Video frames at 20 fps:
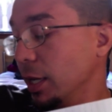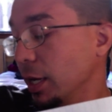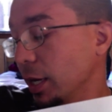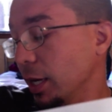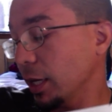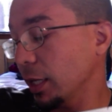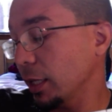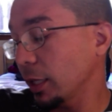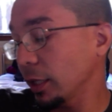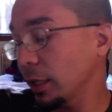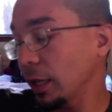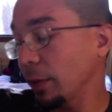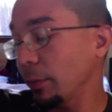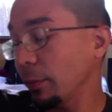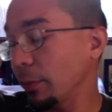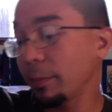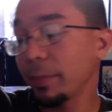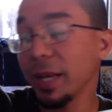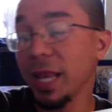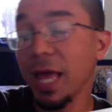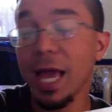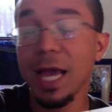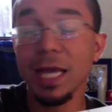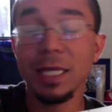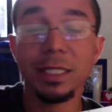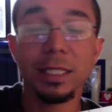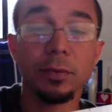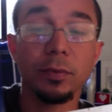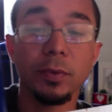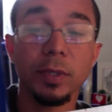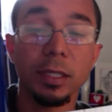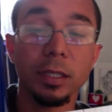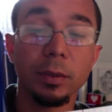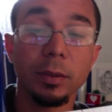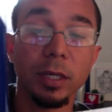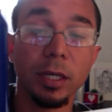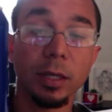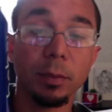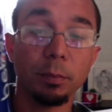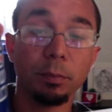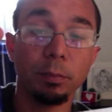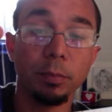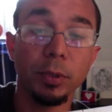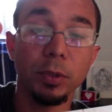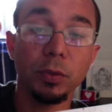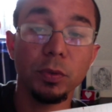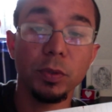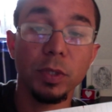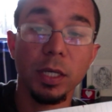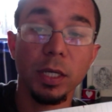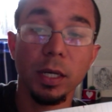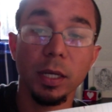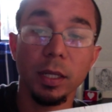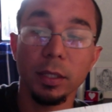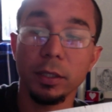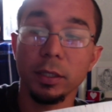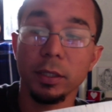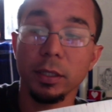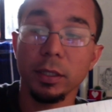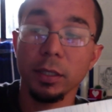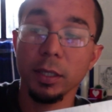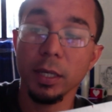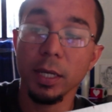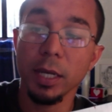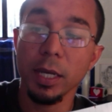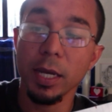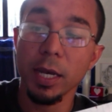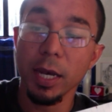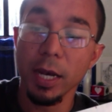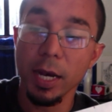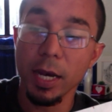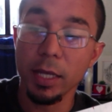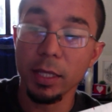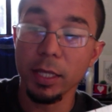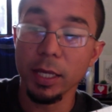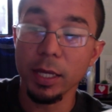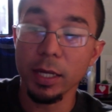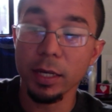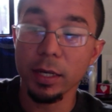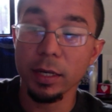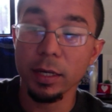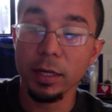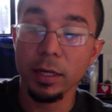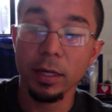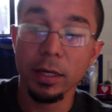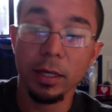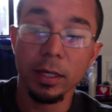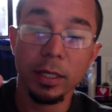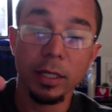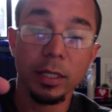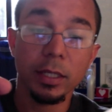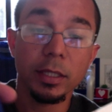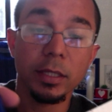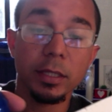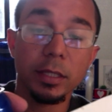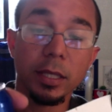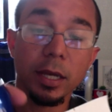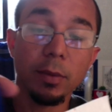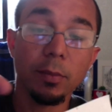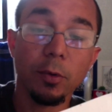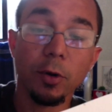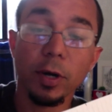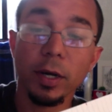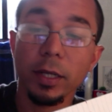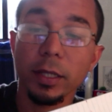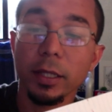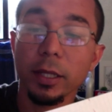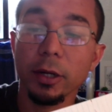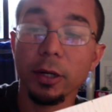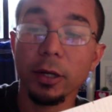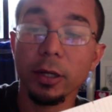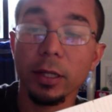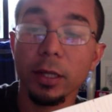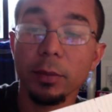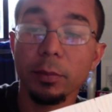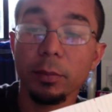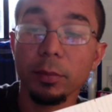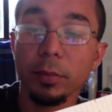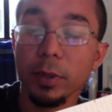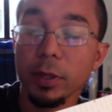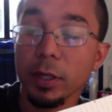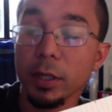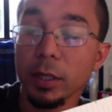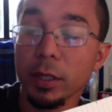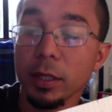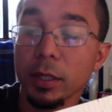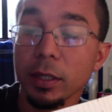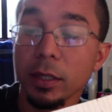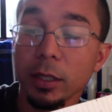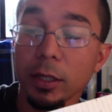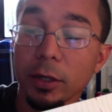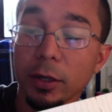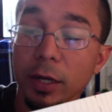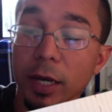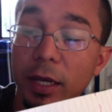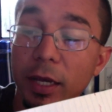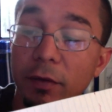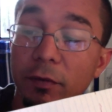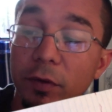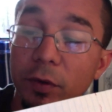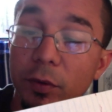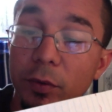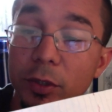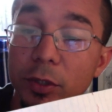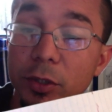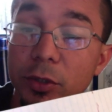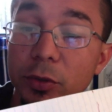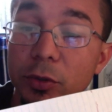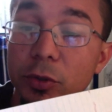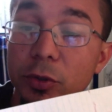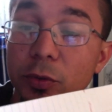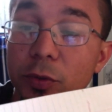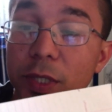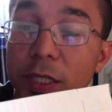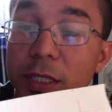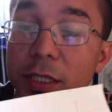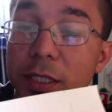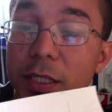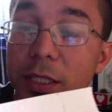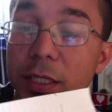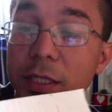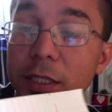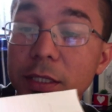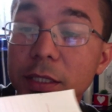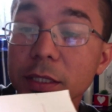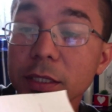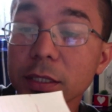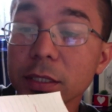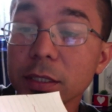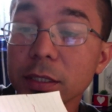and then they blast it with the blue color. And then somewhere in there, that like if you were to twist this